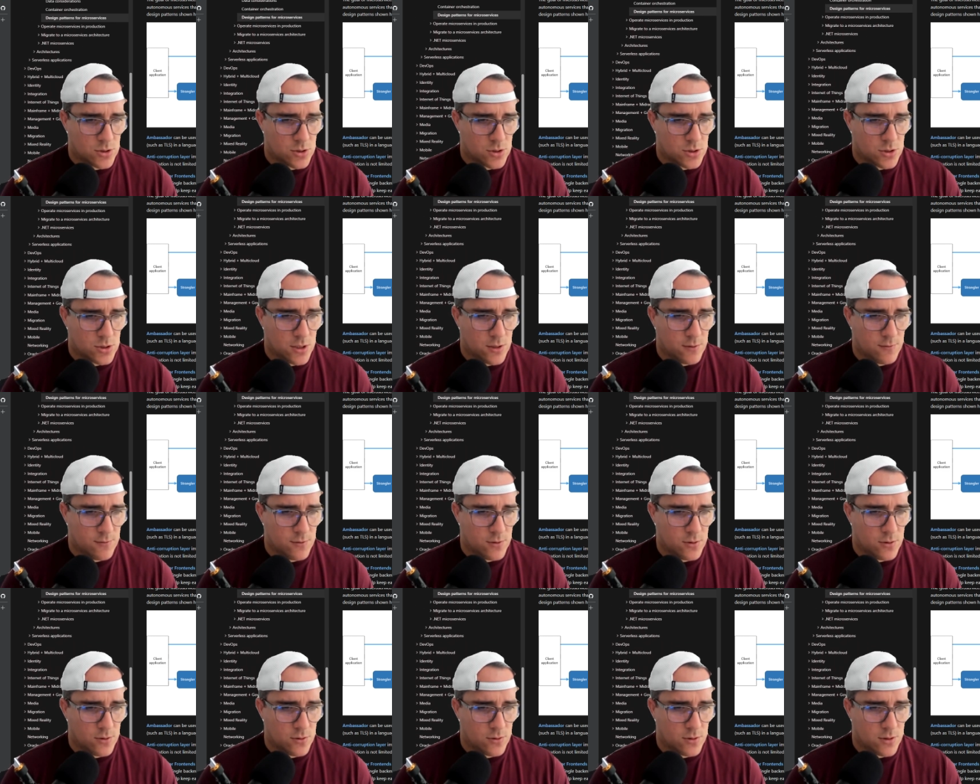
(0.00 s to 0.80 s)
give
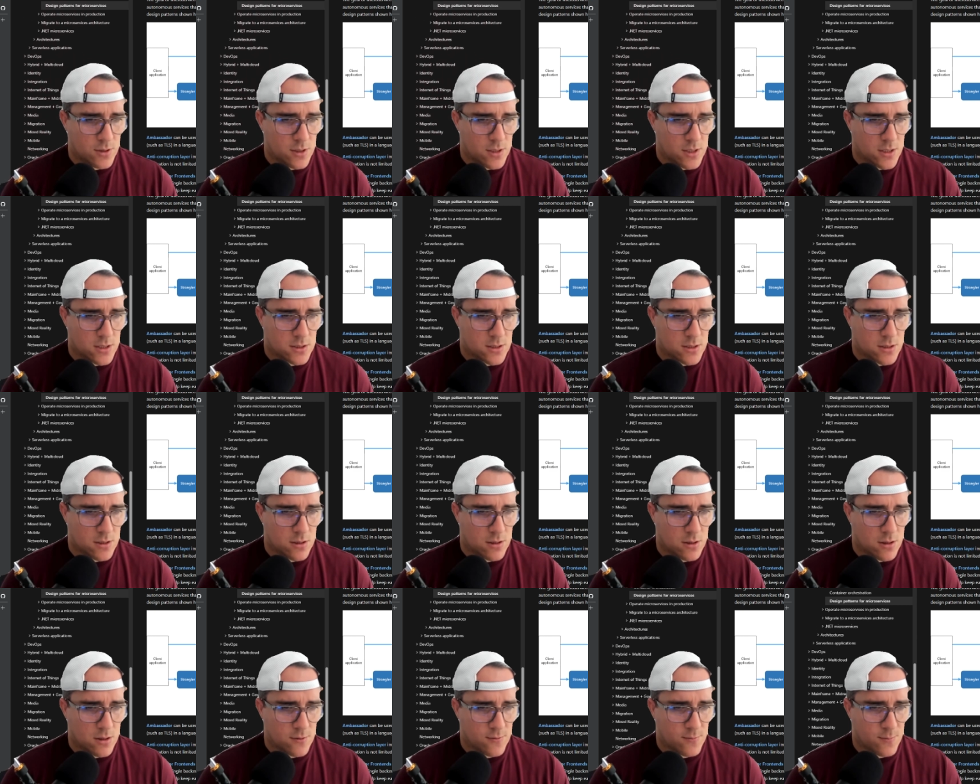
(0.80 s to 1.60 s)
you, there is a
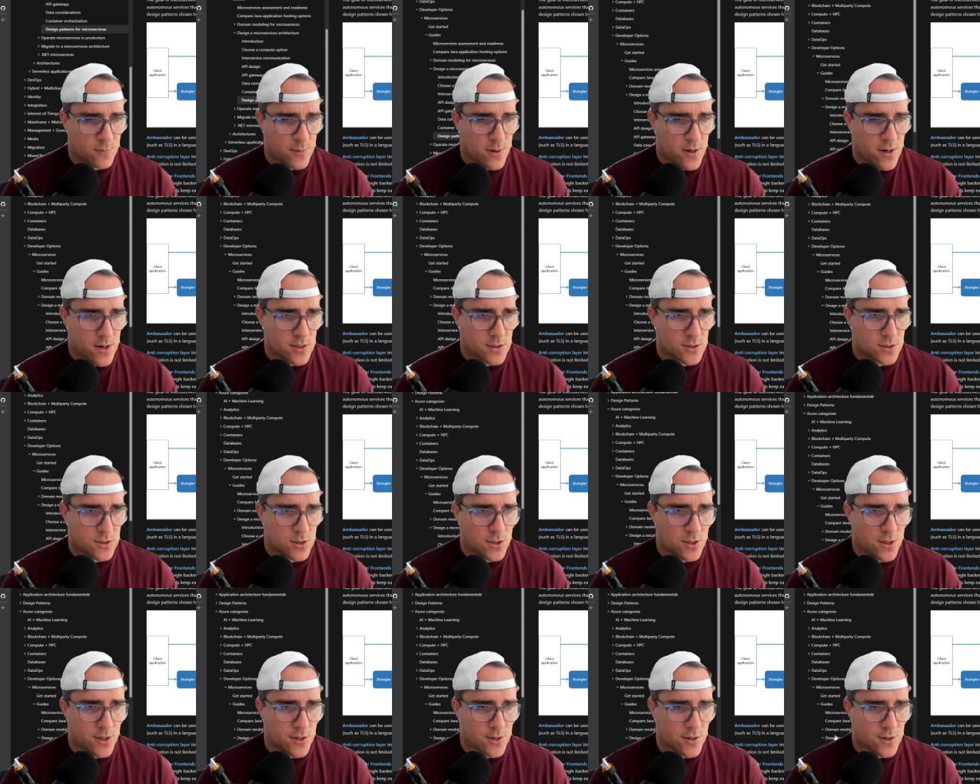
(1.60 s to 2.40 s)
lot of patterns
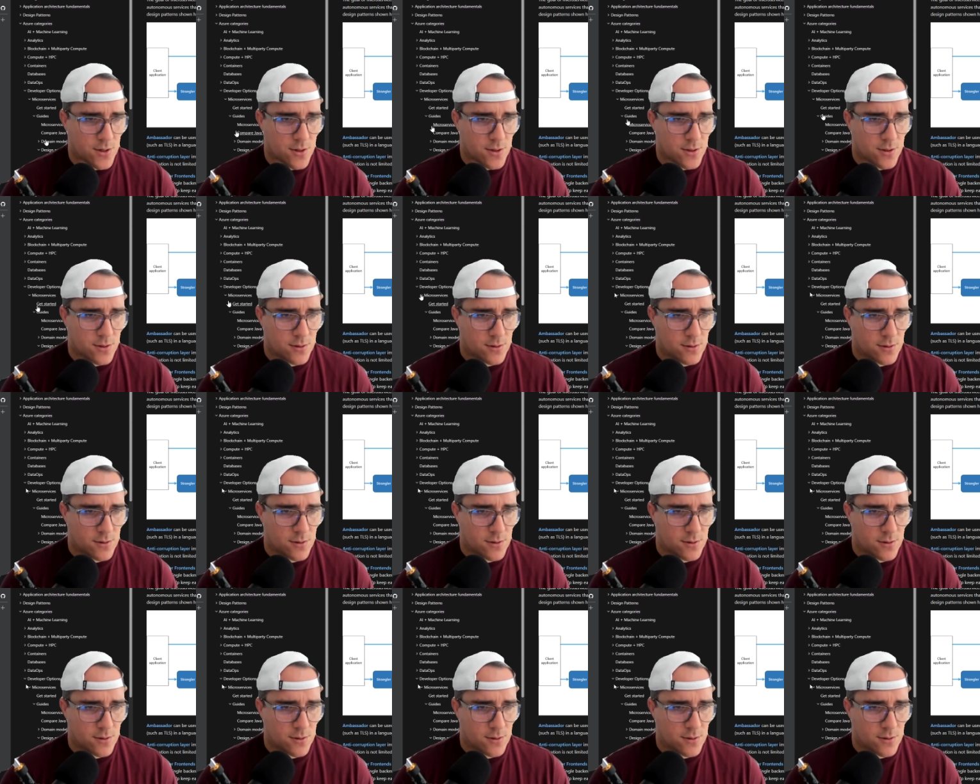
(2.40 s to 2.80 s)
here,